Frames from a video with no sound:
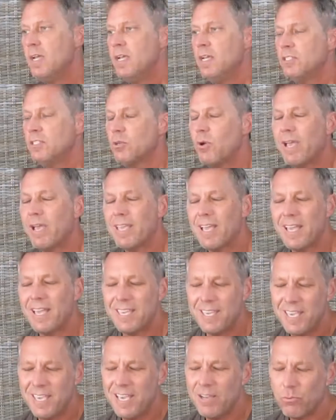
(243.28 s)
So I, I
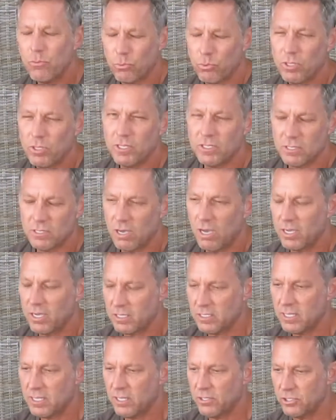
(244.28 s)
can't really talk
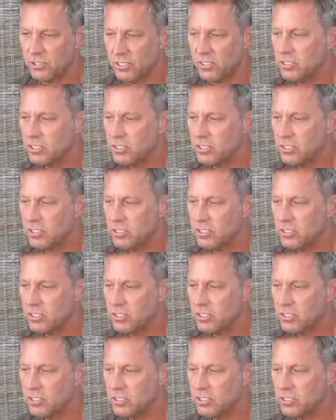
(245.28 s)
intelligent.